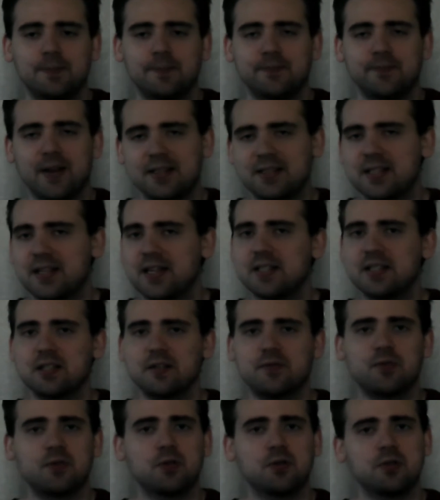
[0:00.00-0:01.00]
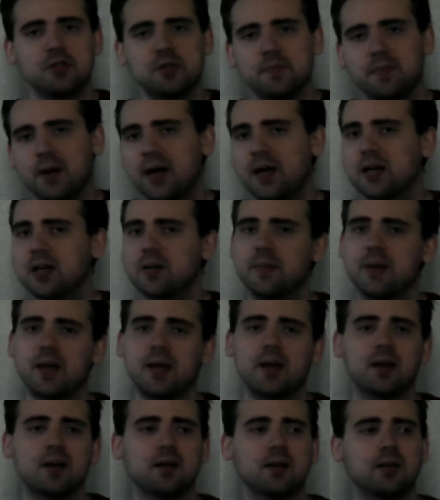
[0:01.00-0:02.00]
Fantastic Four,
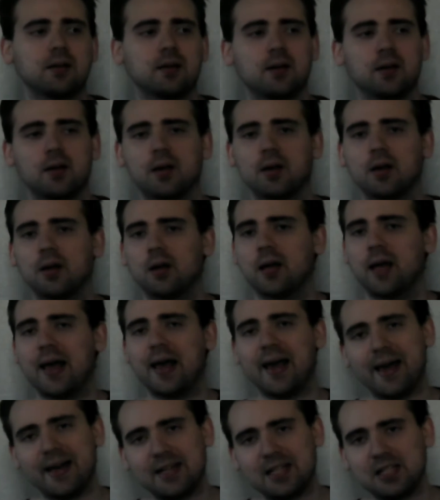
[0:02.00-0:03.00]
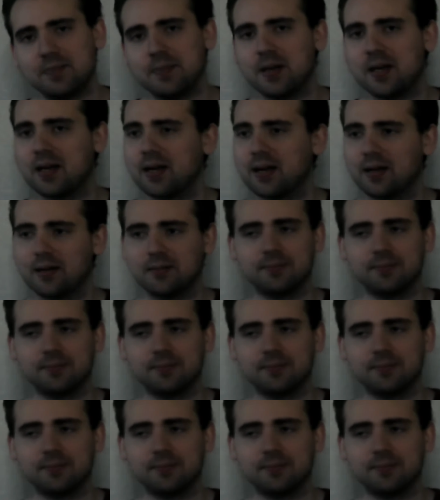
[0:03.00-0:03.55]
Spider-Man, X-Men.